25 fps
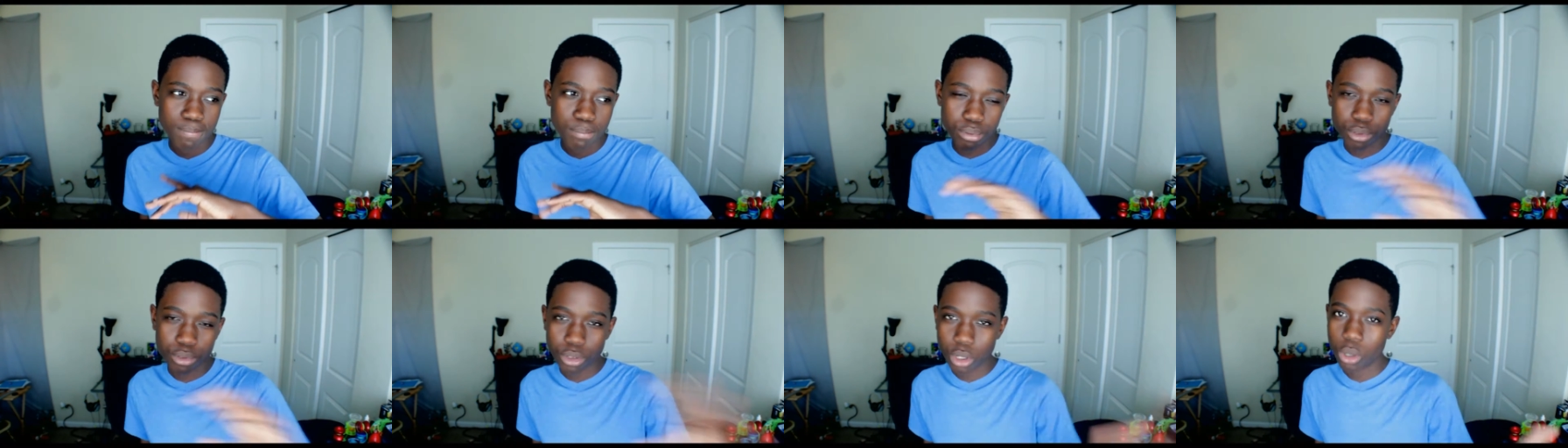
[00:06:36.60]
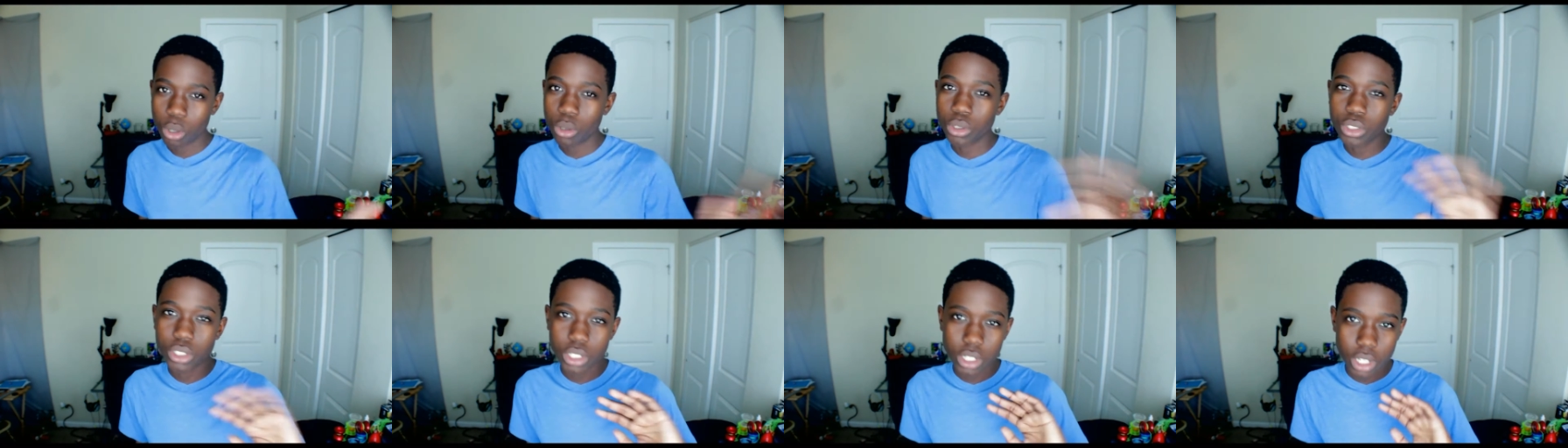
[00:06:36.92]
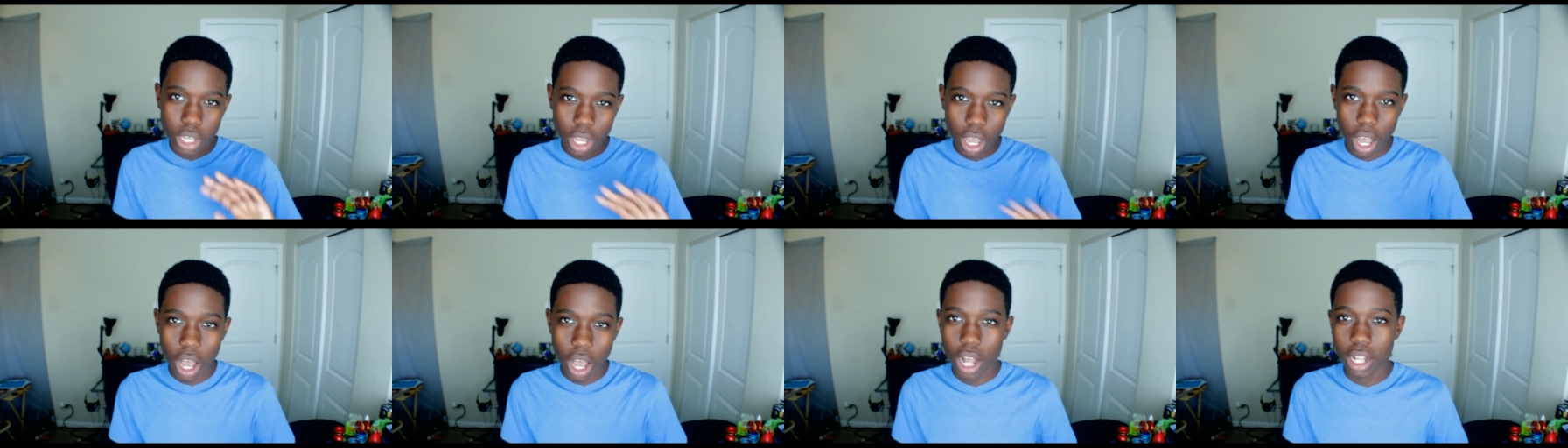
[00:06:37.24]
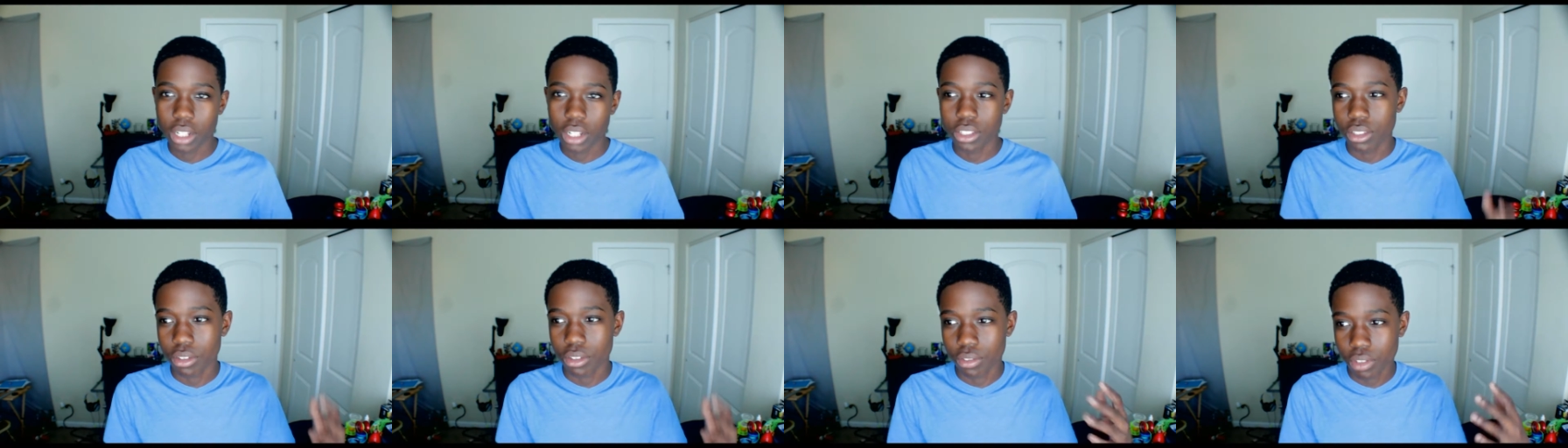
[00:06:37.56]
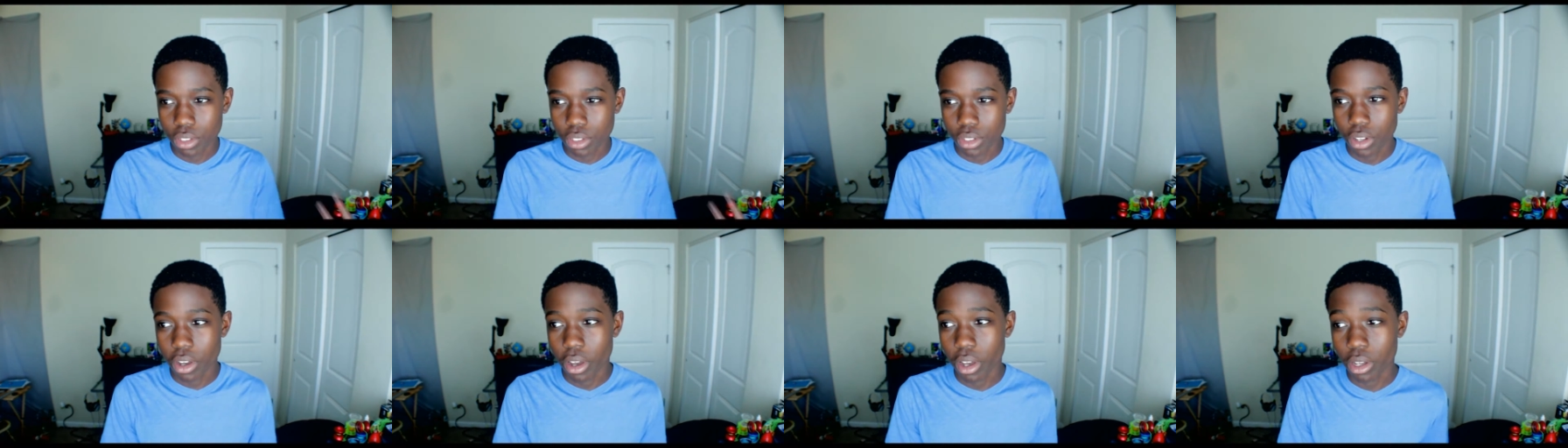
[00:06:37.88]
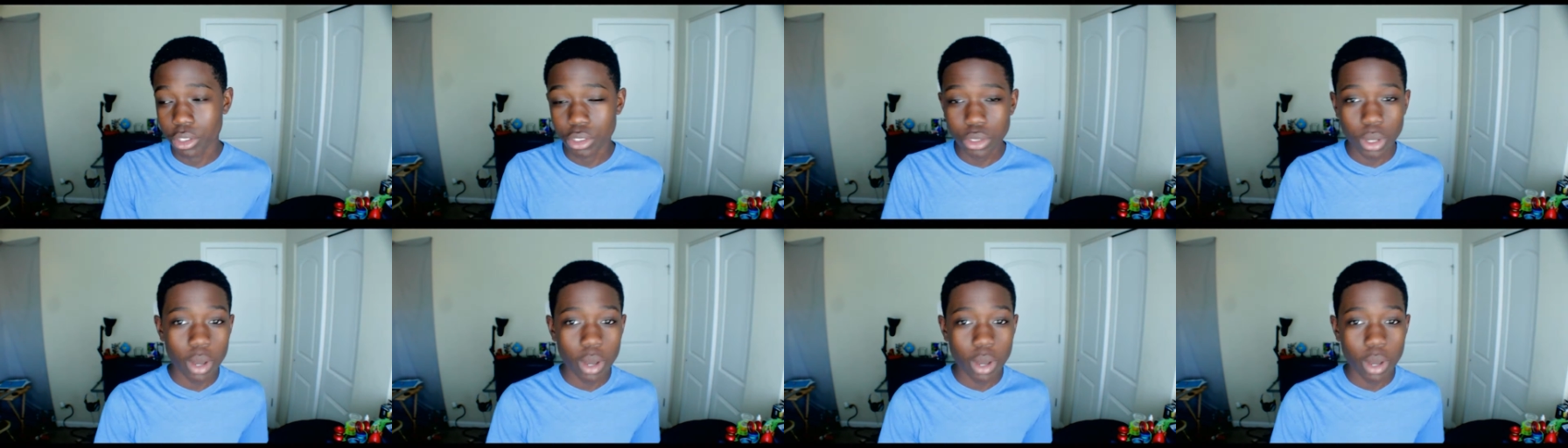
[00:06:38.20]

pros and cons of this yo-yo.